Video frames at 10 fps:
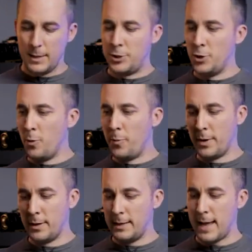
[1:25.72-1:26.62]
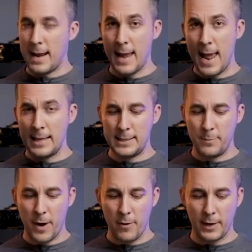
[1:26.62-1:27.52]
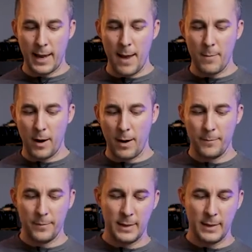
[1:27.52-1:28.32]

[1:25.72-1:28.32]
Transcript: tube, then AC power cable,